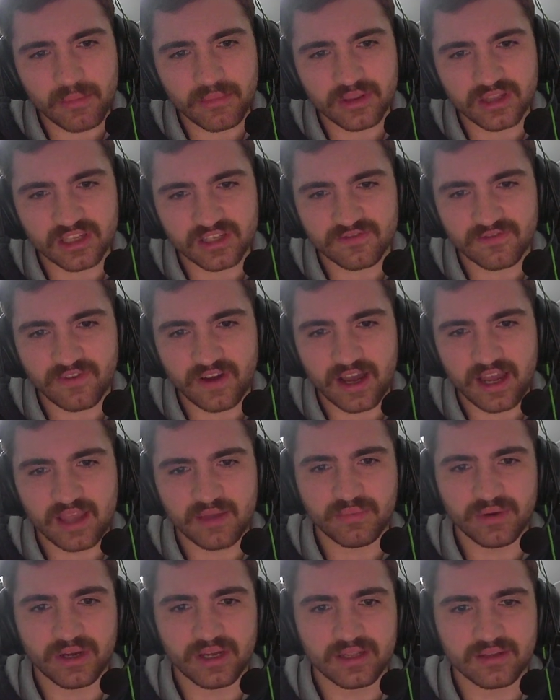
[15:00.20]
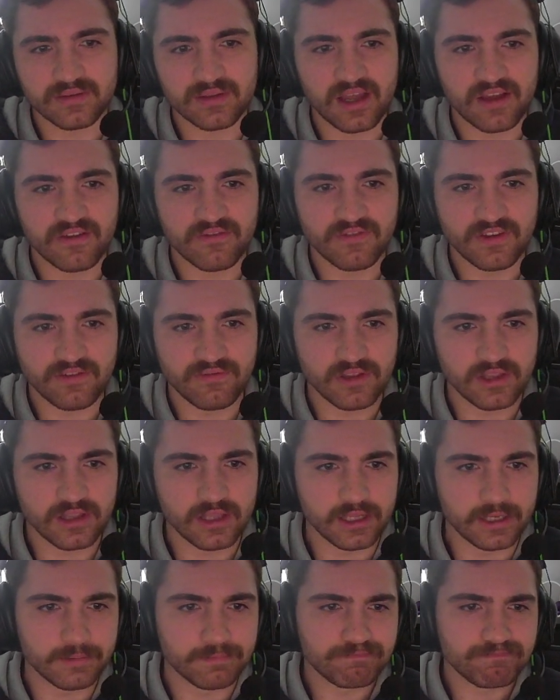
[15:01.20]
this fight, but not
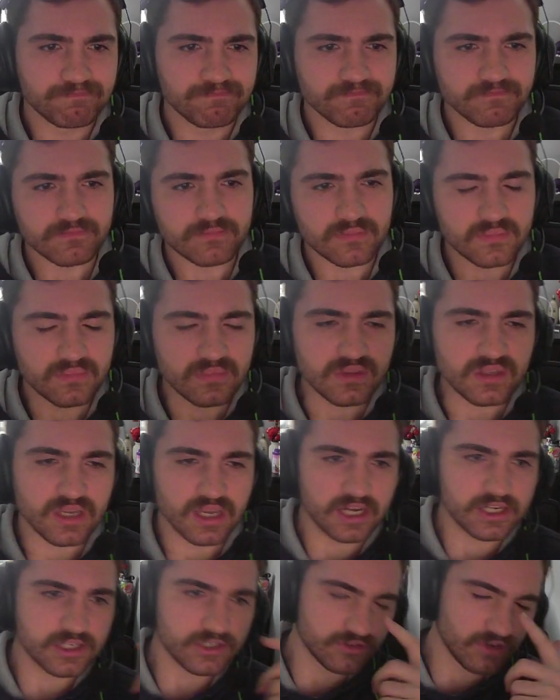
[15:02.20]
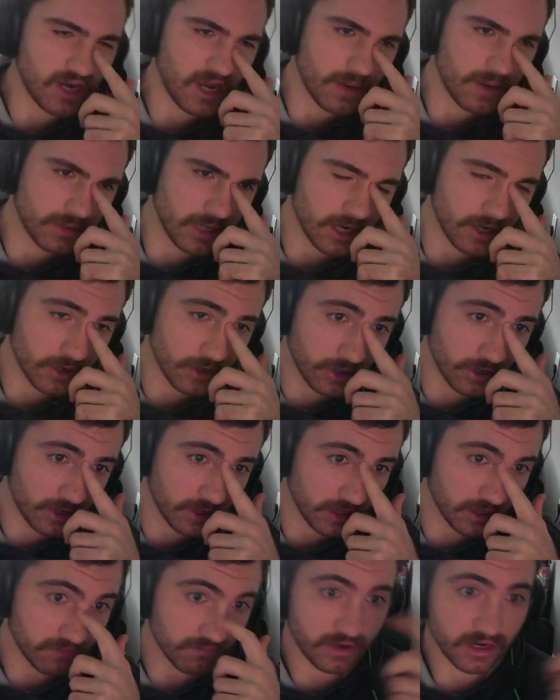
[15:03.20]
vividly. Got dropped, got
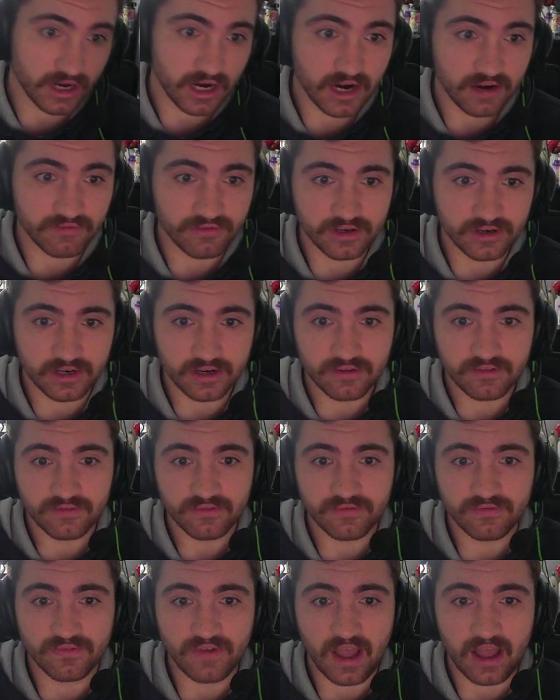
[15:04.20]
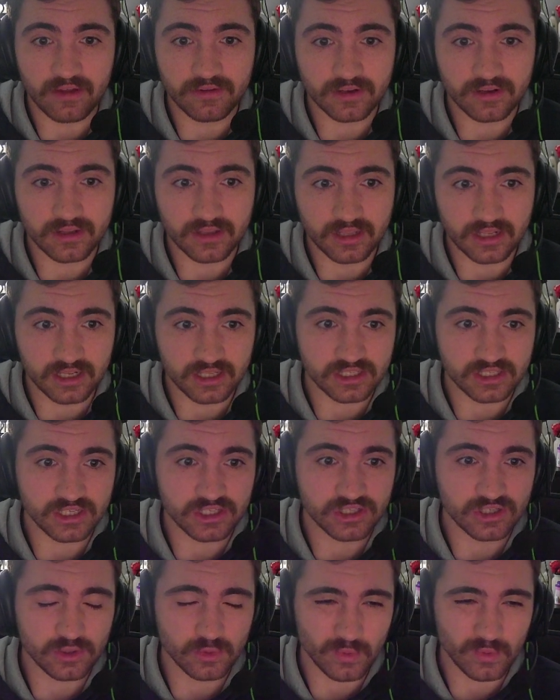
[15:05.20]
hurt, recovered, found the
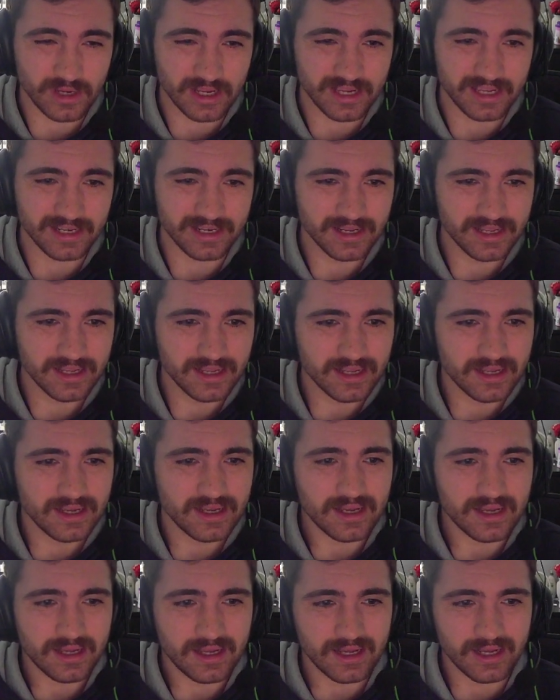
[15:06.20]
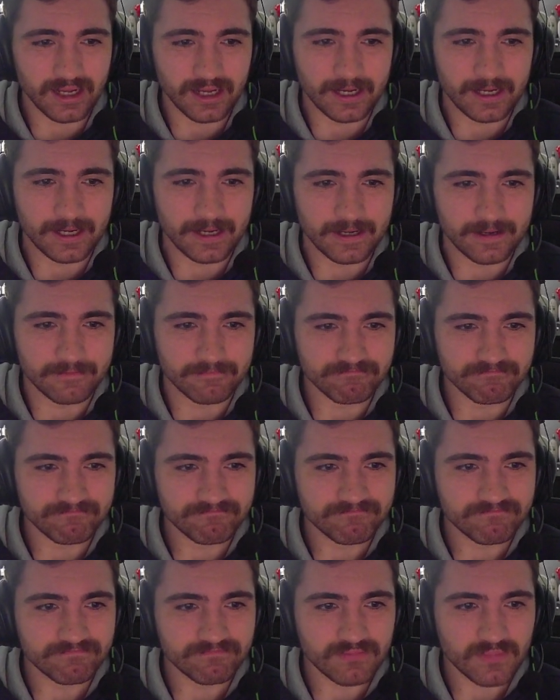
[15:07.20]
decision win.
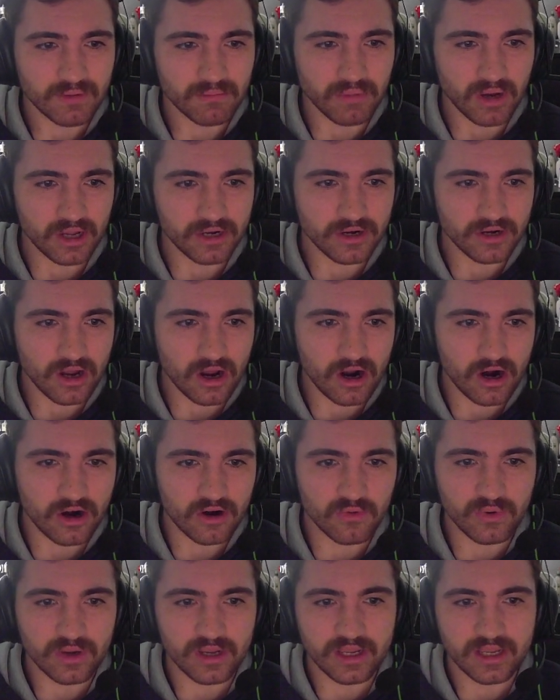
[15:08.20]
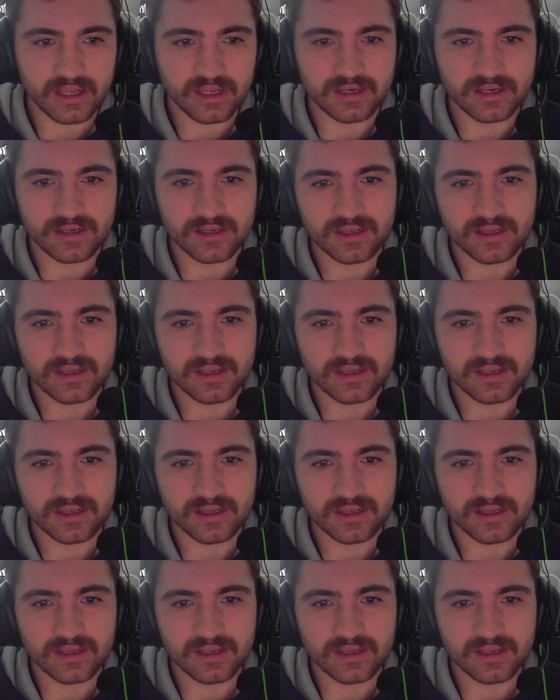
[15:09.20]
Bondar win